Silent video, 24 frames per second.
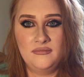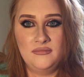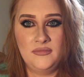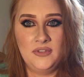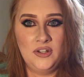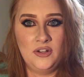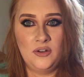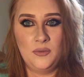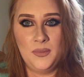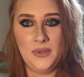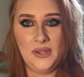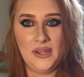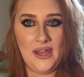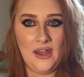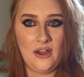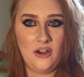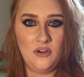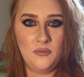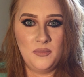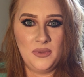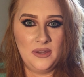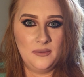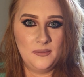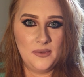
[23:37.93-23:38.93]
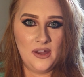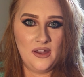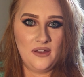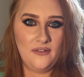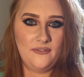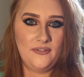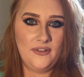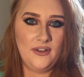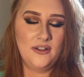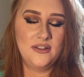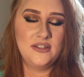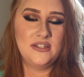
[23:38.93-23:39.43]
you know, how me and my
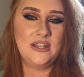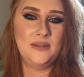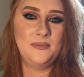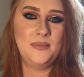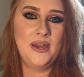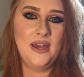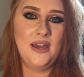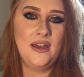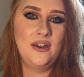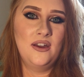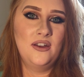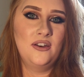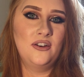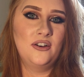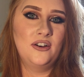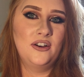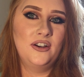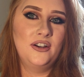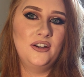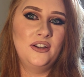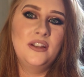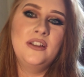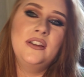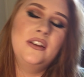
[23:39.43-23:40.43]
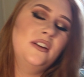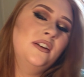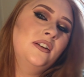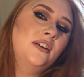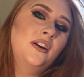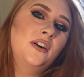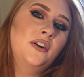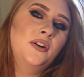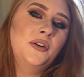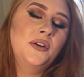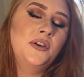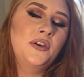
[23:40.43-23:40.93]
fiance met or, you
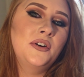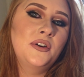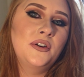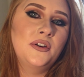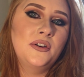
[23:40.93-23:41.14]
know,